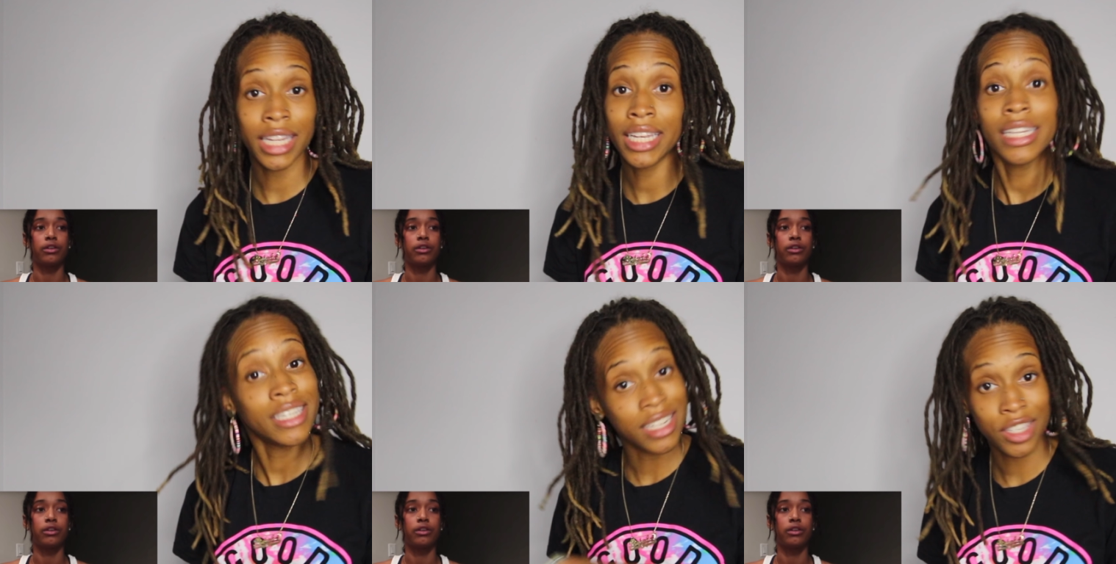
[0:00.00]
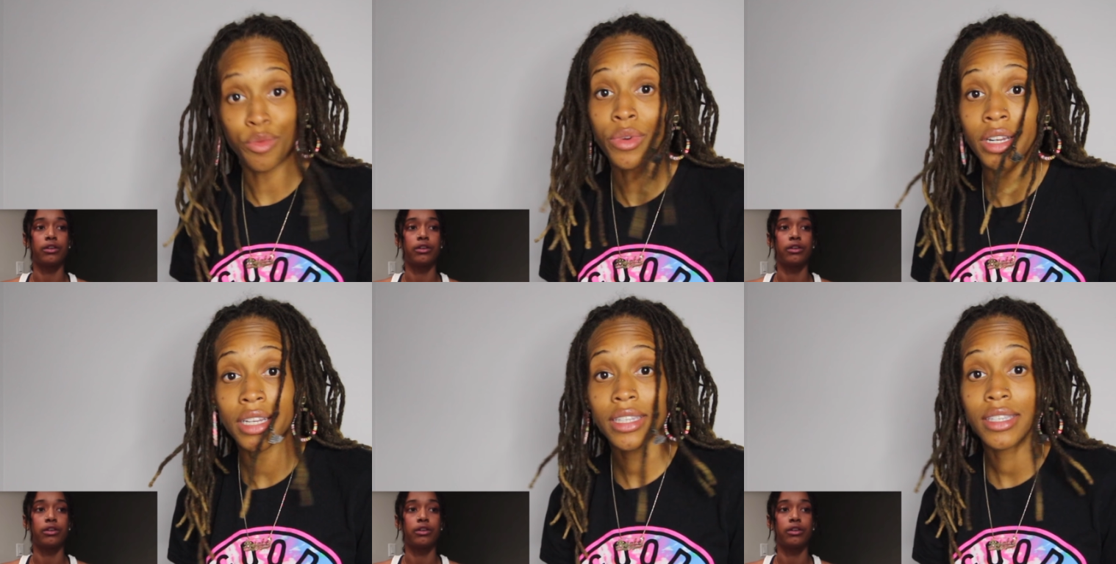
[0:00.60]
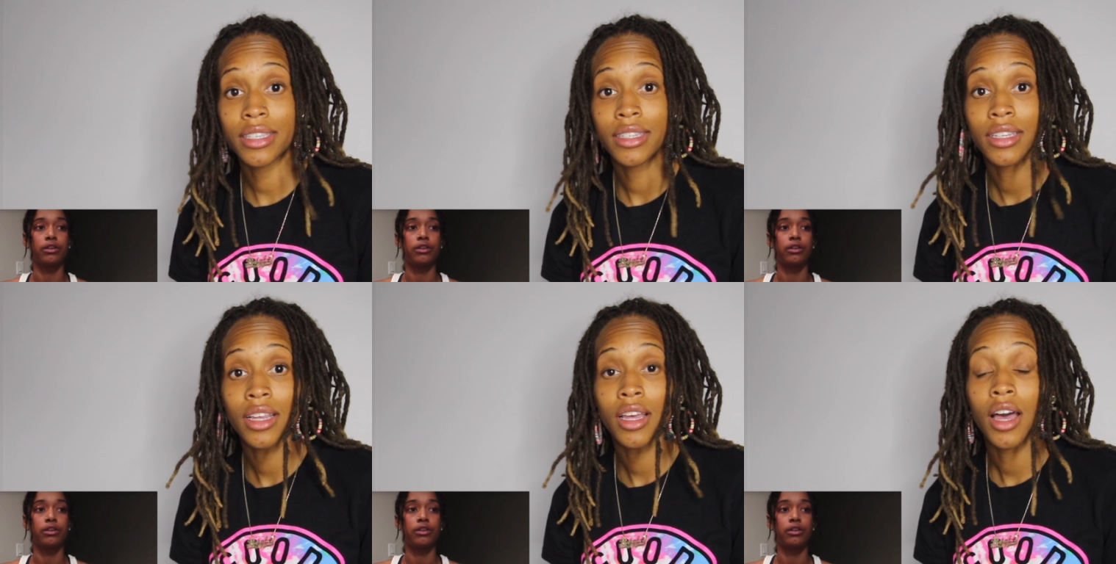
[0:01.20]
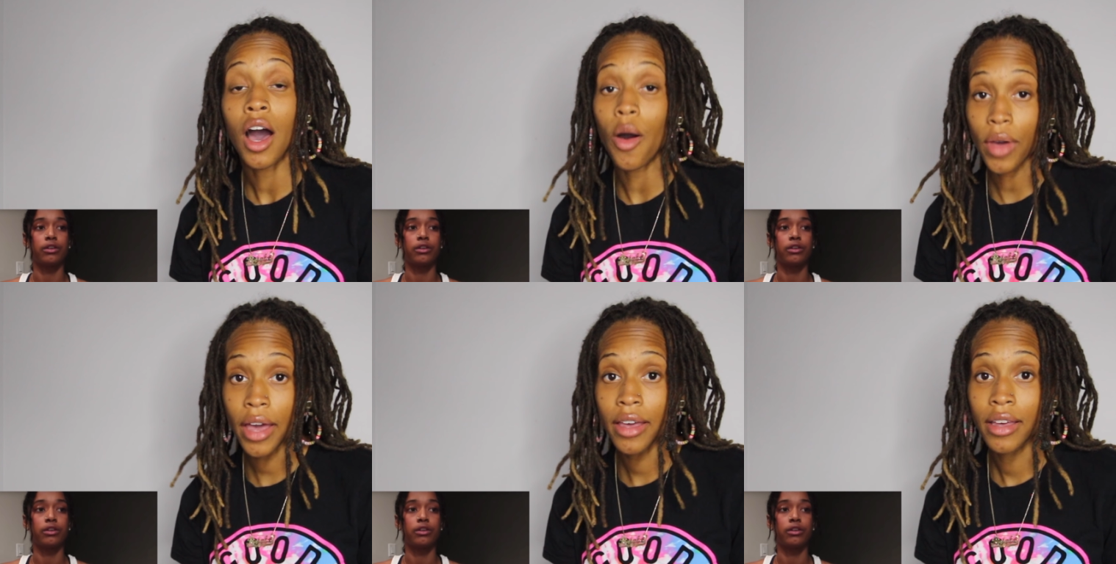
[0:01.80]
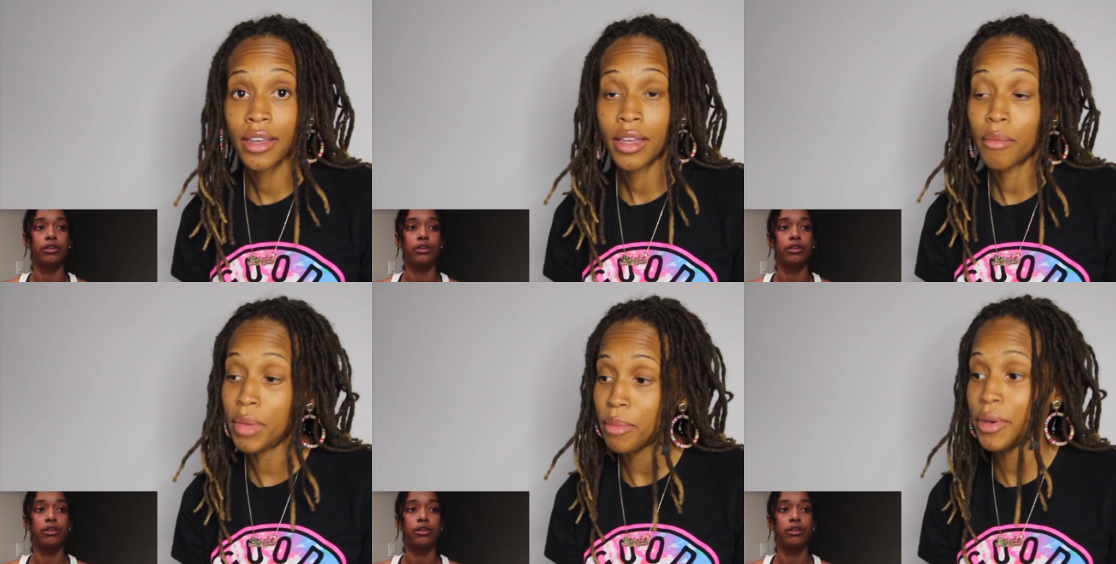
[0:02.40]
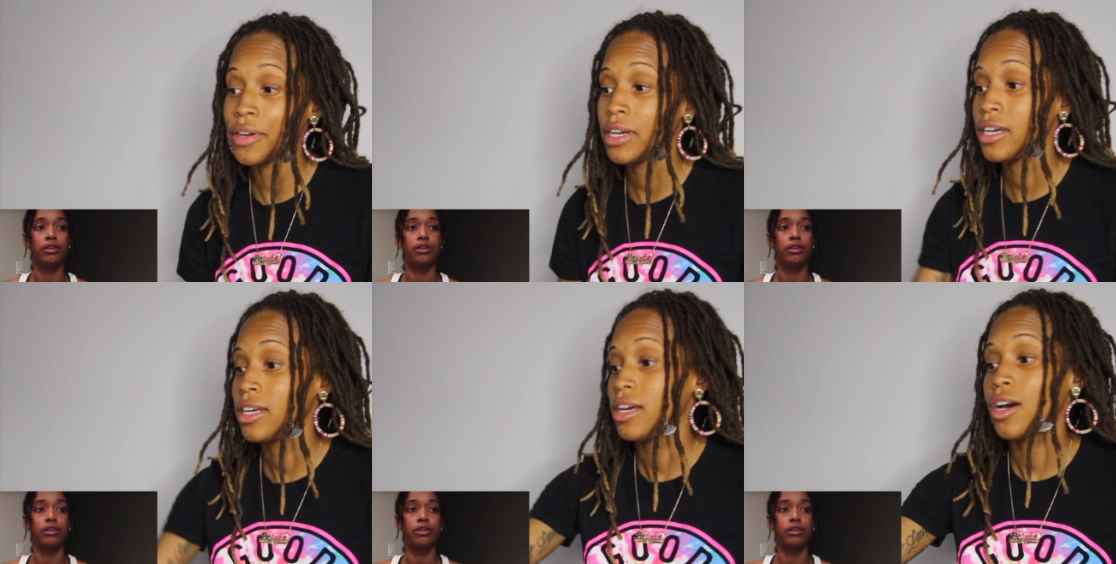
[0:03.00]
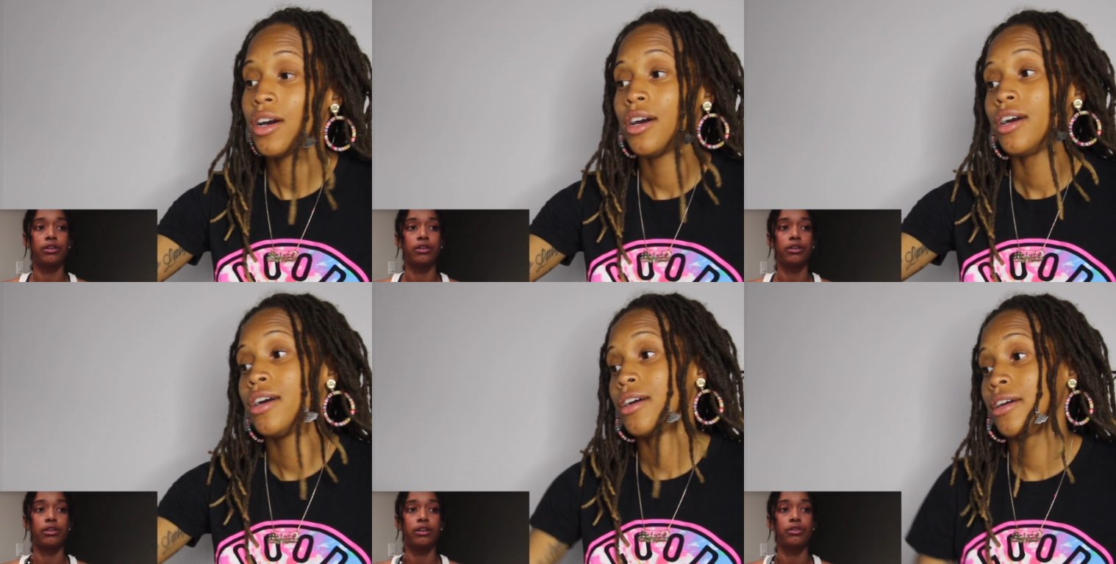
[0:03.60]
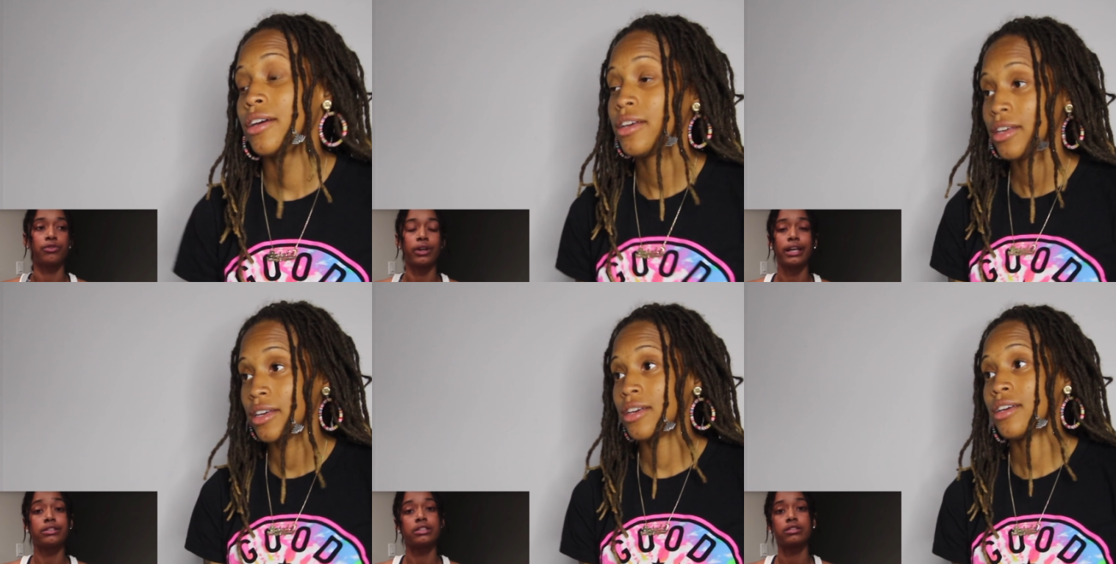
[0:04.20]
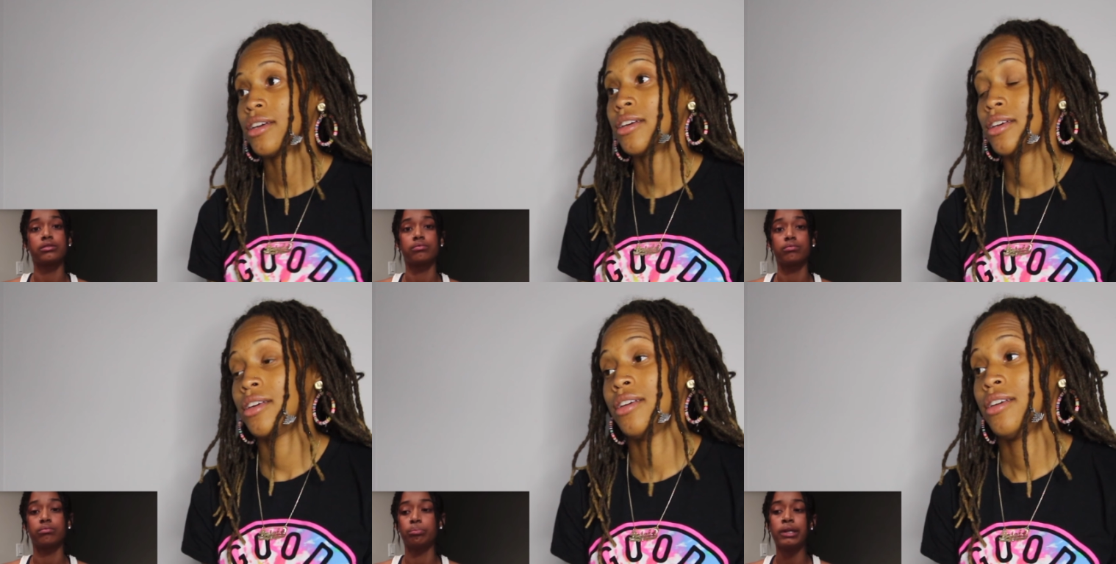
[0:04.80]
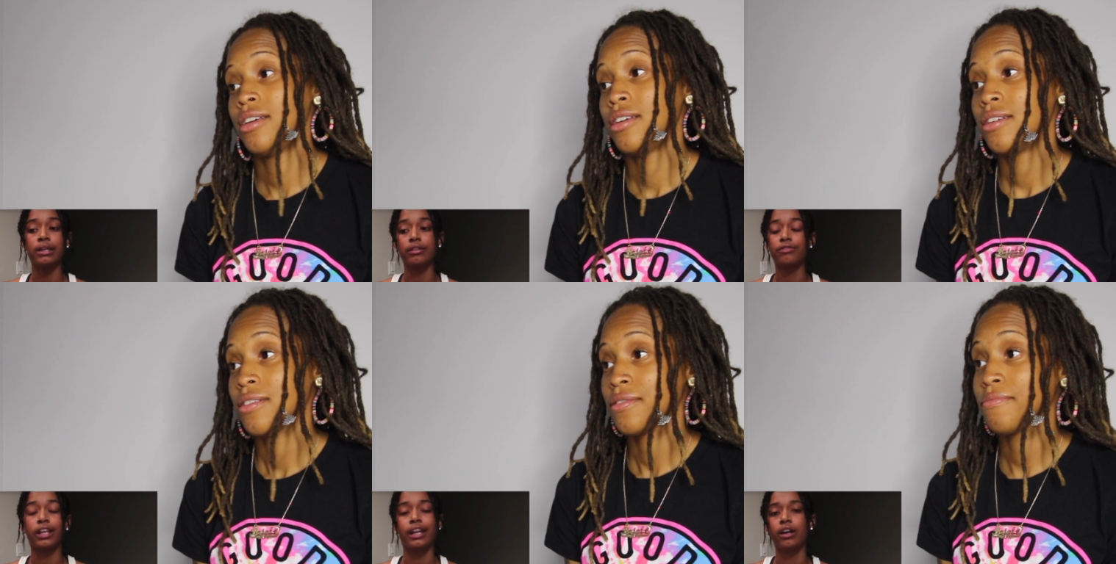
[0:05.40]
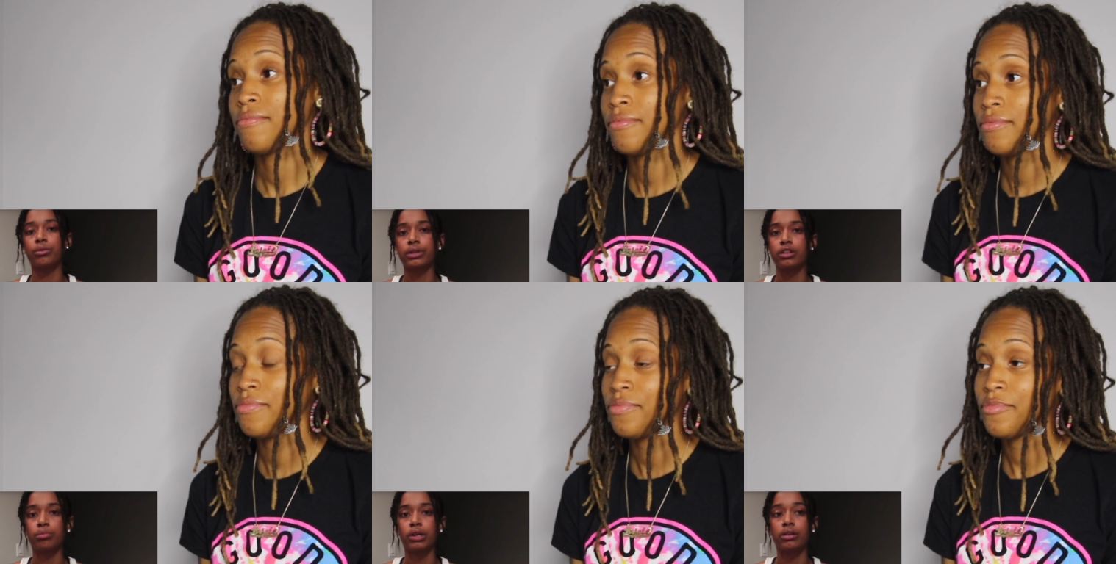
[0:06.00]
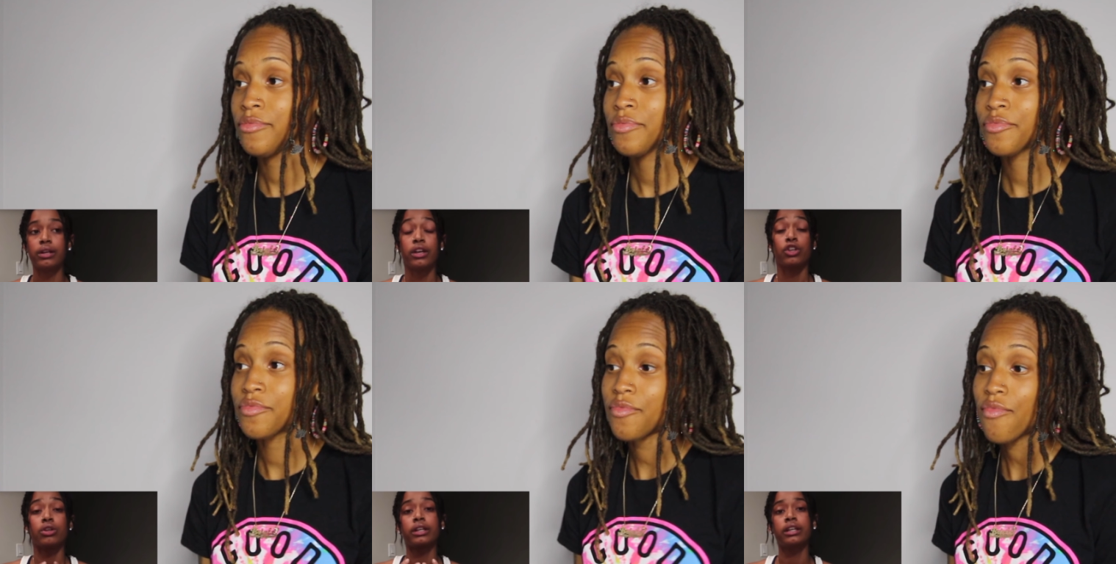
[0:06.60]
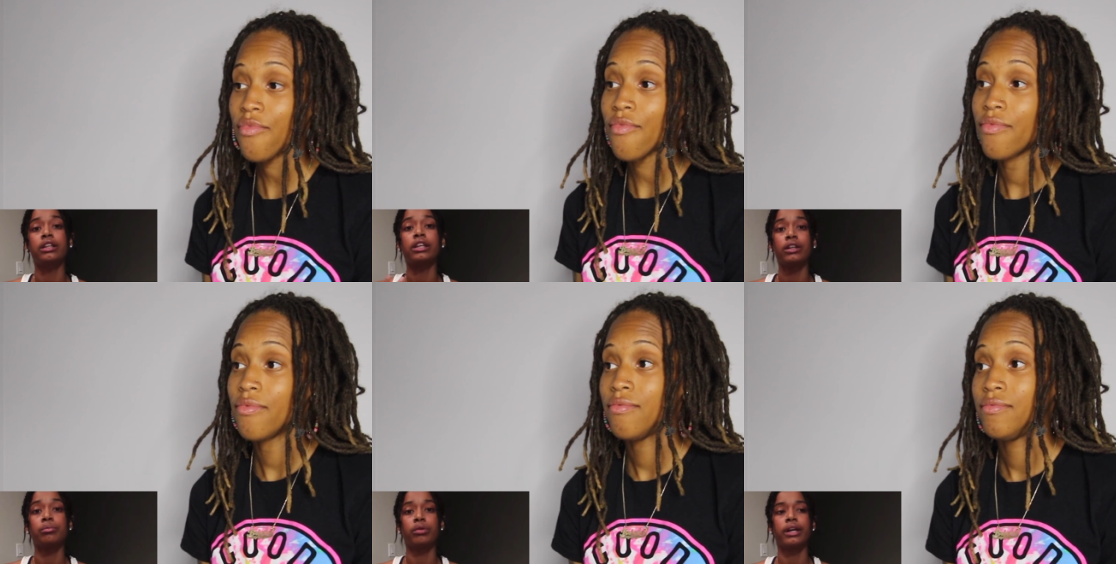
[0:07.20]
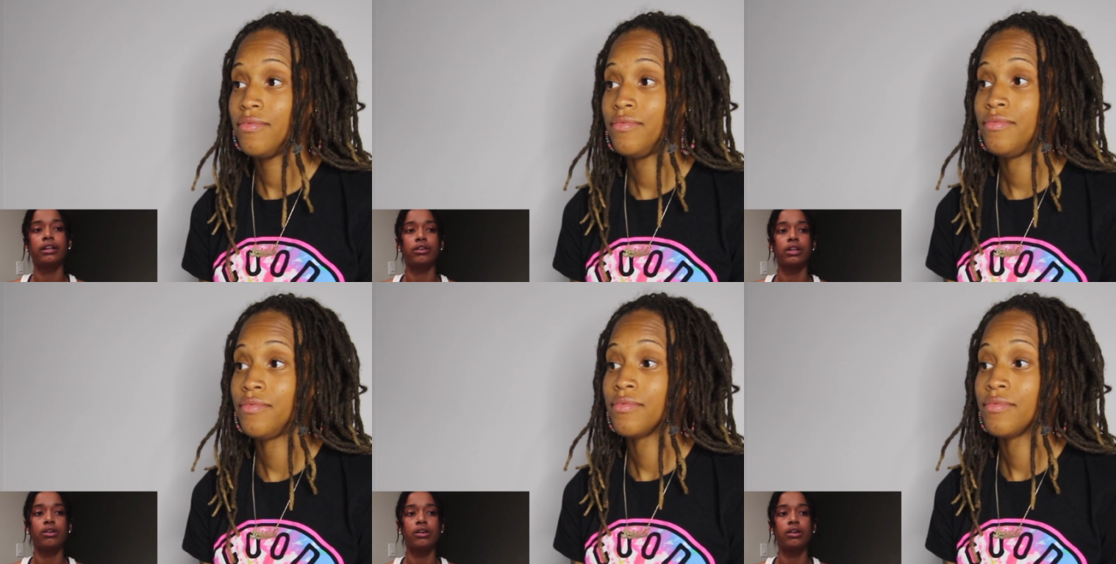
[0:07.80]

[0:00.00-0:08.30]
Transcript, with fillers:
Speaker 1: the littest and it's the realest, okay? Big period.
Speaker 2: Your friend, just being flat out real, bro. You're killing your brand on your